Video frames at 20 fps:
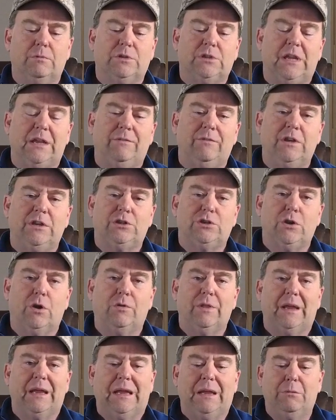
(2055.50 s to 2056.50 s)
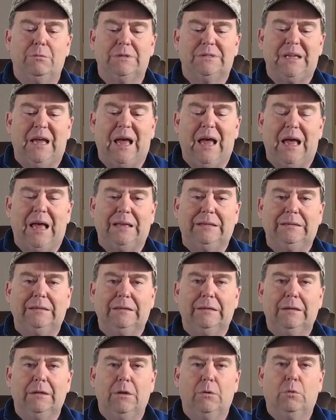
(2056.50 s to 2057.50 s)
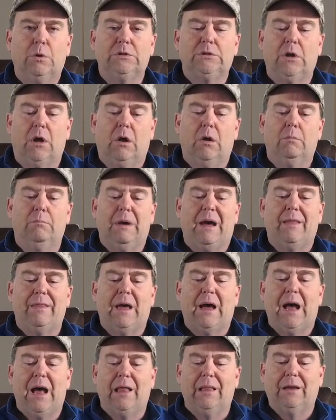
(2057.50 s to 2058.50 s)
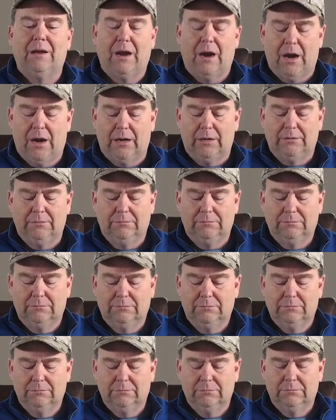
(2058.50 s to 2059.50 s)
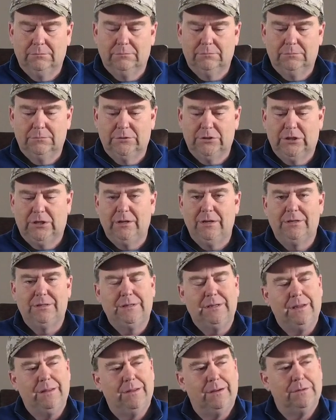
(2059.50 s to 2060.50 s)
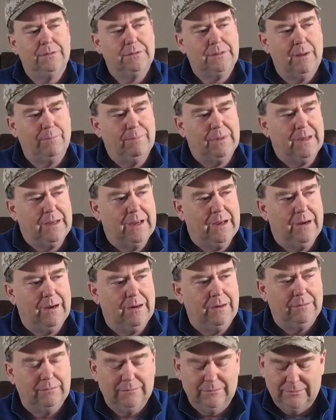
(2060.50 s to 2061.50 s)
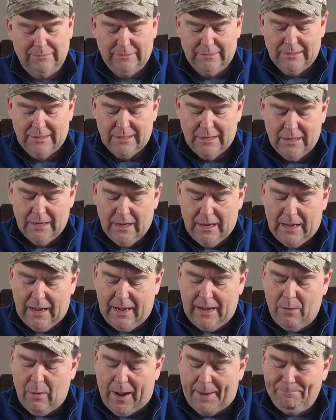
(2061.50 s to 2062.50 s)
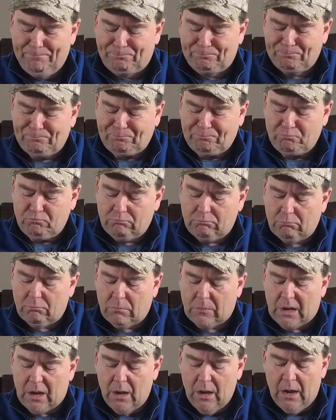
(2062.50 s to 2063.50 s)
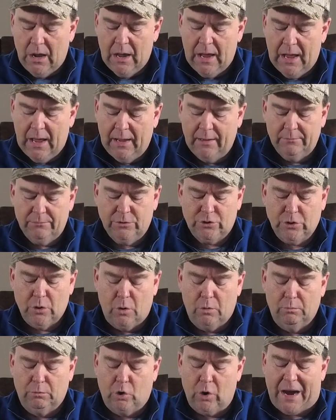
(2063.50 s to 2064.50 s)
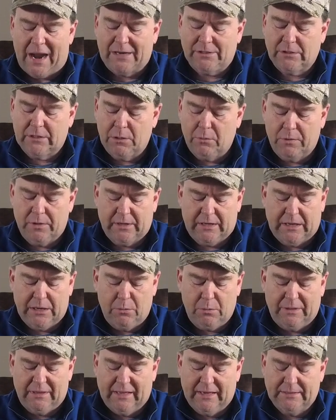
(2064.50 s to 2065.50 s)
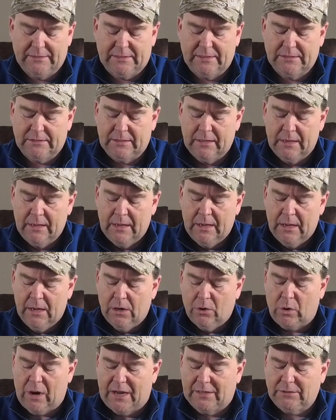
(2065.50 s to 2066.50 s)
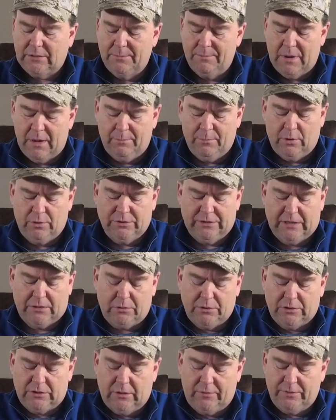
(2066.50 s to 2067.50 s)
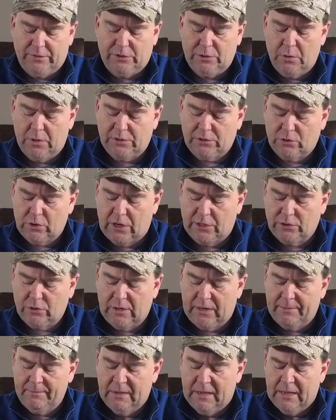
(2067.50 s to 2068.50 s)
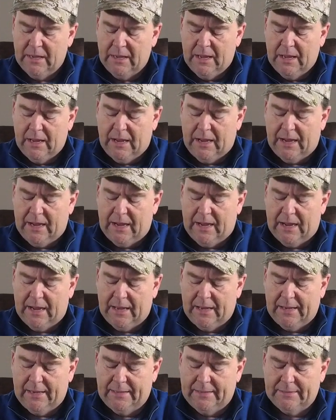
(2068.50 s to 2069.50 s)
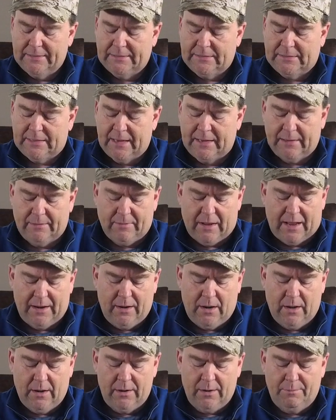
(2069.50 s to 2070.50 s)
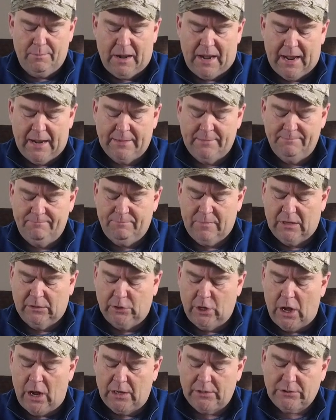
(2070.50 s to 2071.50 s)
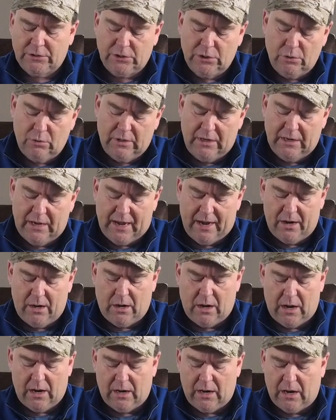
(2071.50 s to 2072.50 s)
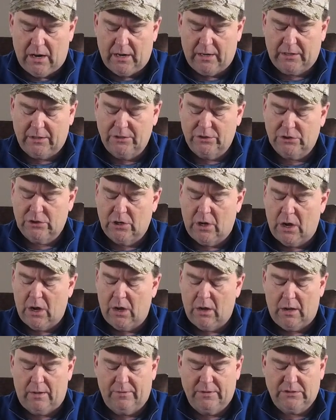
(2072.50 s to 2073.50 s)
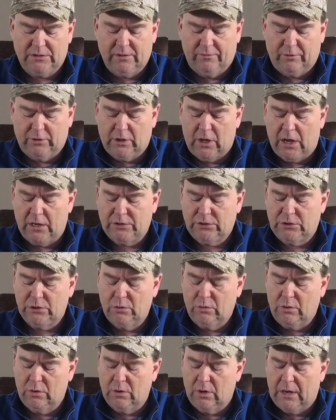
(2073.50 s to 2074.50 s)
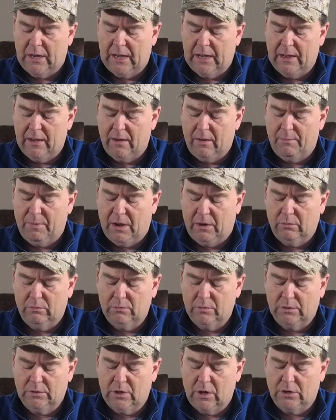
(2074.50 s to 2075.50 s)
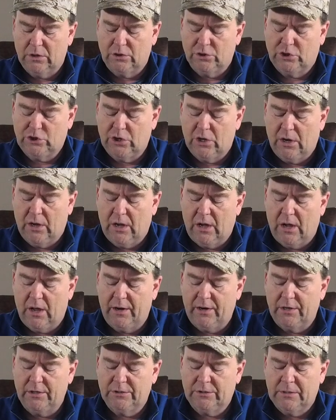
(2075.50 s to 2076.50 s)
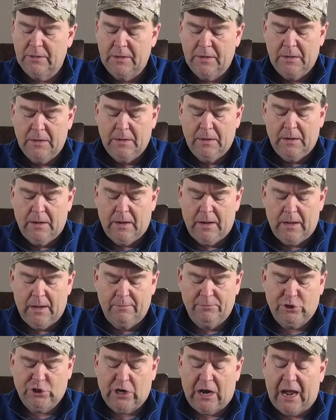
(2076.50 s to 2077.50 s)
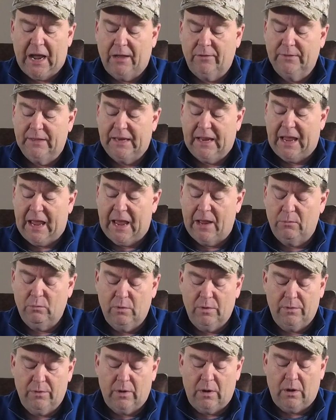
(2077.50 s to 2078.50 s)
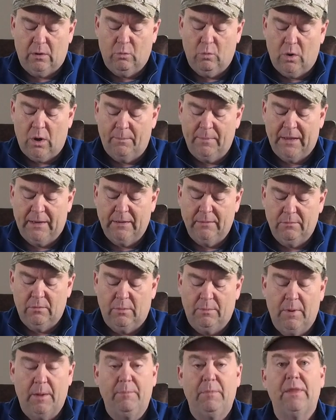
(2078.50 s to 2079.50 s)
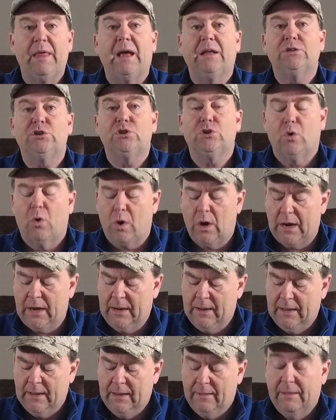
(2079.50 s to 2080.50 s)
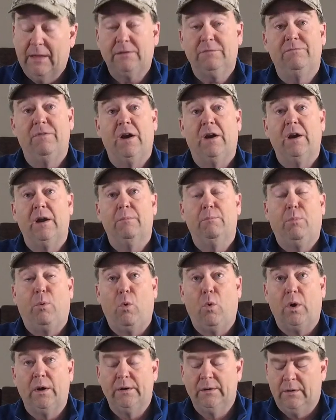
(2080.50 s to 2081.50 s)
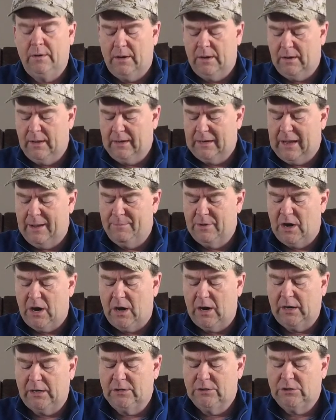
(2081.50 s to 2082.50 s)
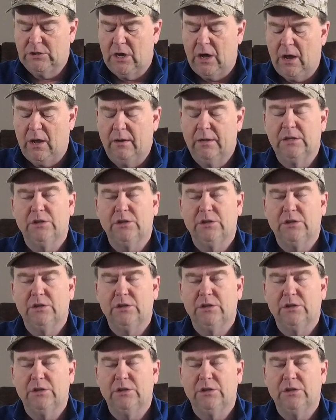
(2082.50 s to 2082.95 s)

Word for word: TV show that he was on was owned by the oligarch. You see, there's something here? Anyway, uh, so Grassley with the Q releases Grassley memo, Secret Service, U.S. Treasury uh, sent on Hunter Biden. Lawsuit in uh, Arkansas, the civil lawsuit uh, about uh, uh, Hunter's child that he had with a woman. Remember that story? That's very important. it came in Arkansas.